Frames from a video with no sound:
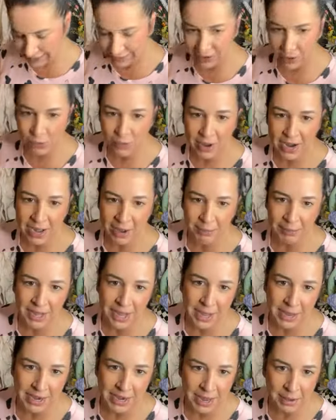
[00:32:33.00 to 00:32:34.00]
so what I'm
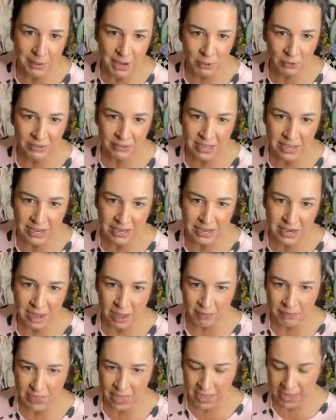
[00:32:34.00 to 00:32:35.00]
cutting up, I was cutting
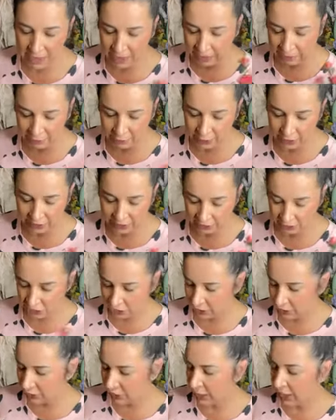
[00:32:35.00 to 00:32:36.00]
up that, I forgot to show
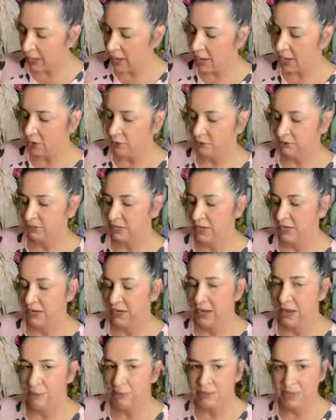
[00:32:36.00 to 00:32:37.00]
you. I was cutting
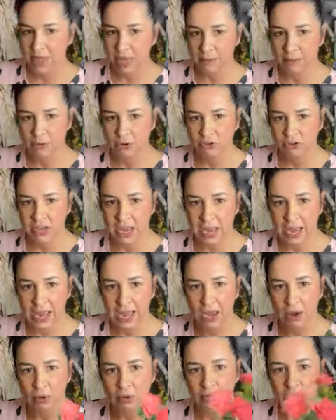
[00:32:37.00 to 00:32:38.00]
up that bush I
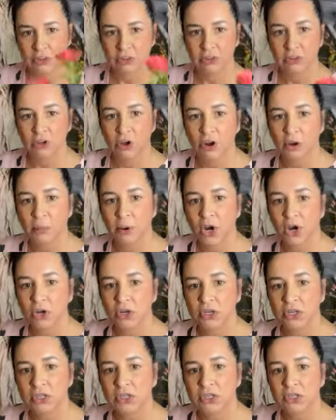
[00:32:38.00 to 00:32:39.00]
had with the
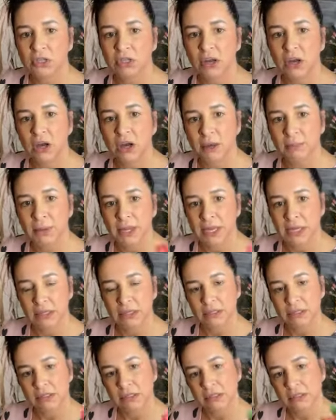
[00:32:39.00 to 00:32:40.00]
starburst hot
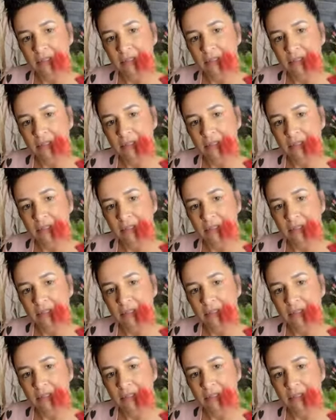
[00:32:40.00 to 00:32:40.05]
pinks.